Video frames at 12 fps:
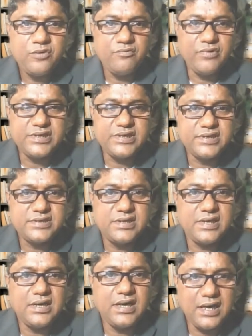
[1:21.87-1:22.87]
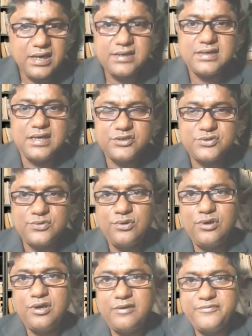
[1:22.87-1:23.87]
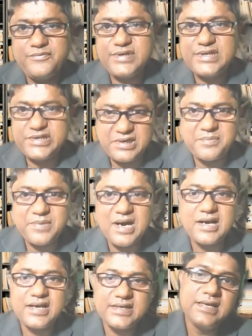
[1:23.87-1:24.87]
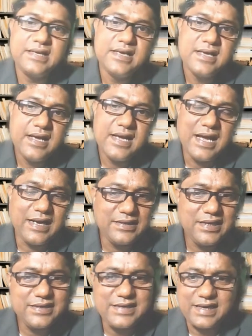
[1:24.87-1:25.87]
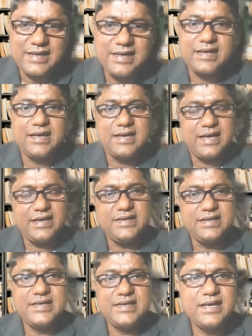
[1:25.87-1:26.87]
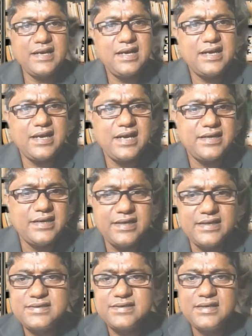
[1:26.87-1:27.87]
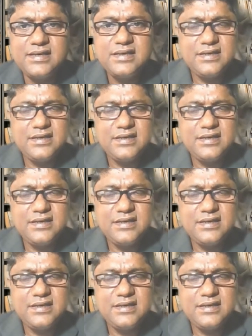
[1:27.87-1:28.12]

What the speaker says: which is the heart and soul of digital marketing, and the technical writing. Technical writing is